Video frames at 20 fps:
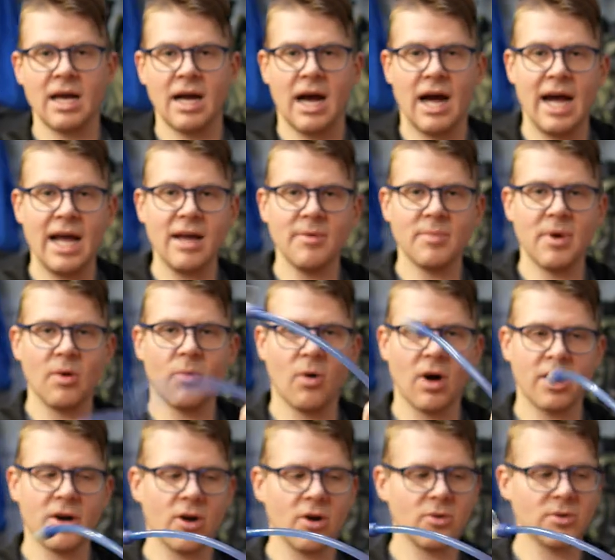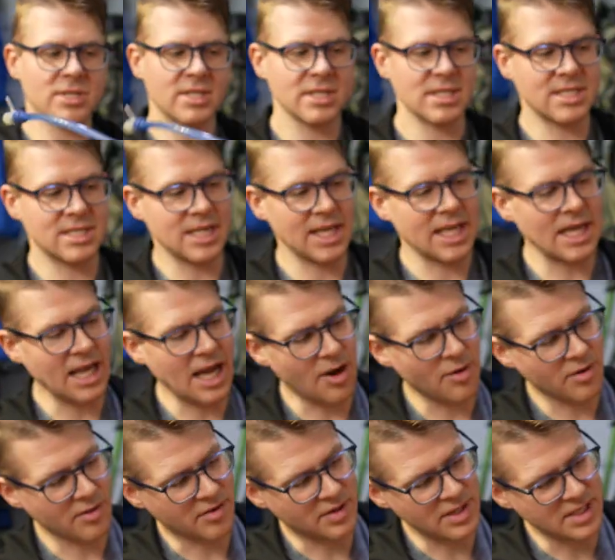I have my water hose sticking
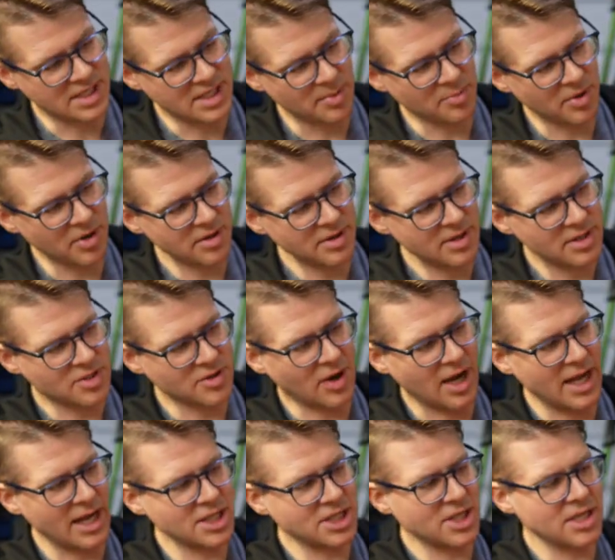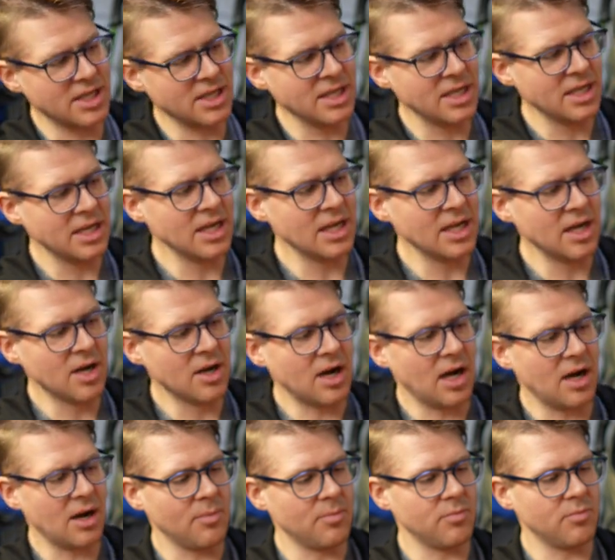out of the zipper. So I actually,
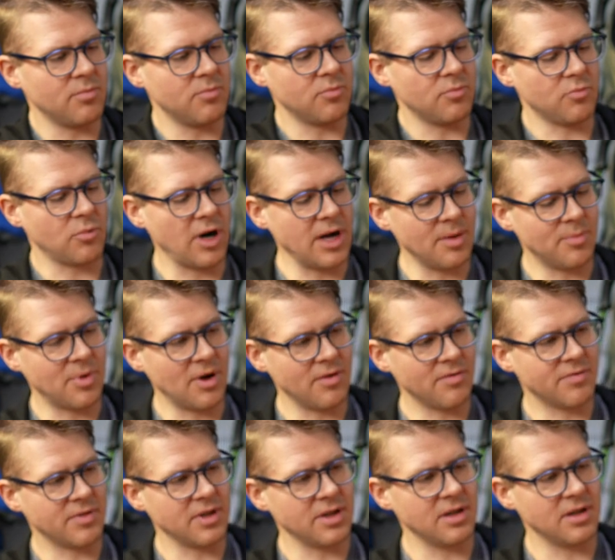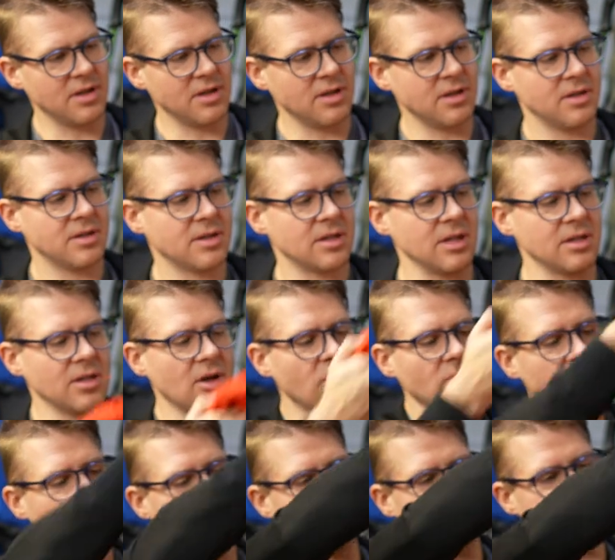um, right above the, the
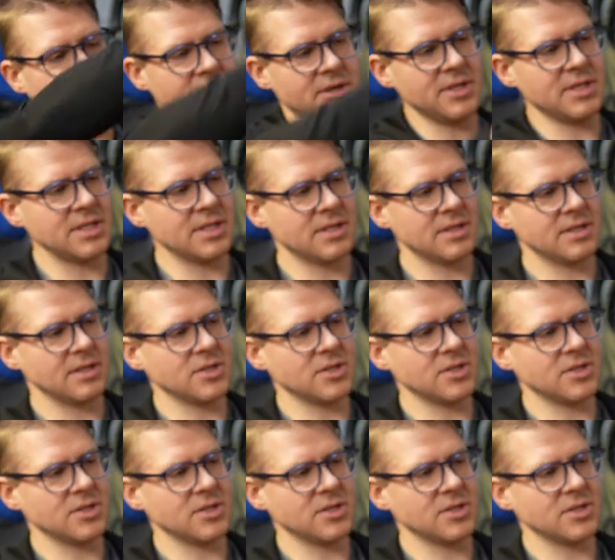load lifters.